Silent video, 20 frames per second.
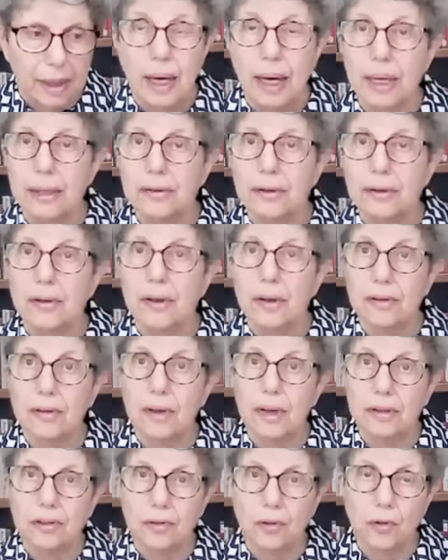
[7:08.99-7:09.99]
And
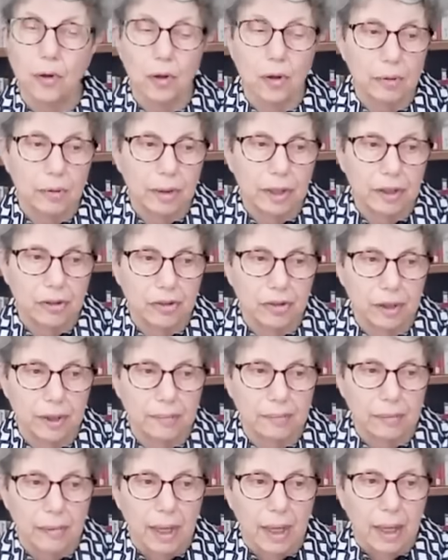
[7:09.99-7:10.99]
that's for a
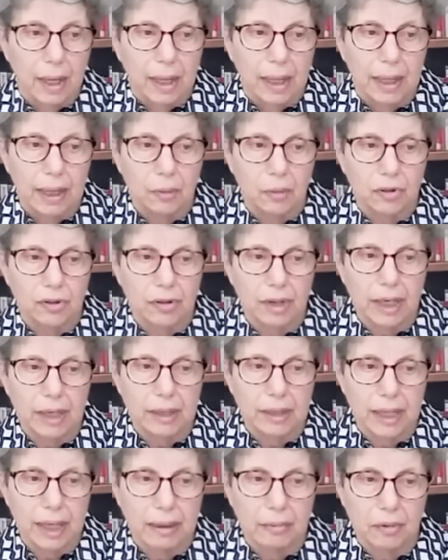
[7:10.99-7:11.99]
reason. He was
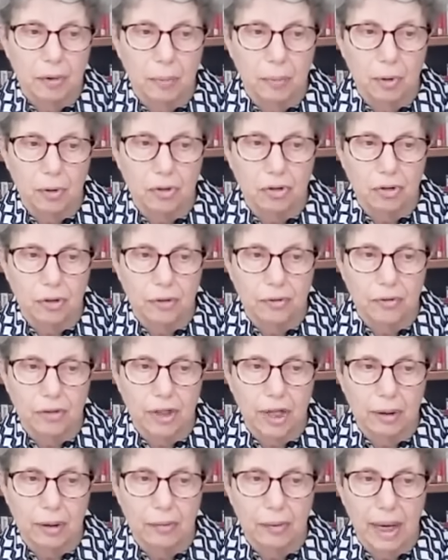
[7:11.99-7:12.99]
nicknamed the Butcher of
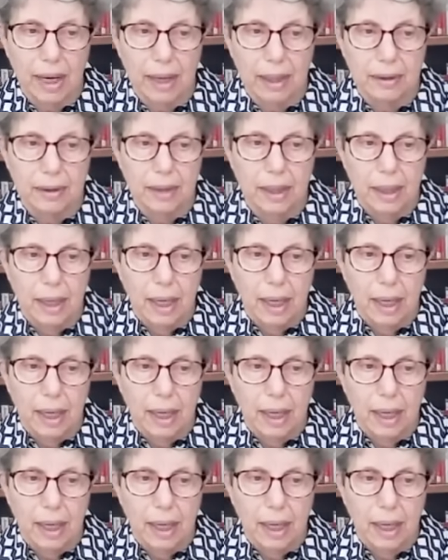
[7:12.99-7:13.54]
Tehran.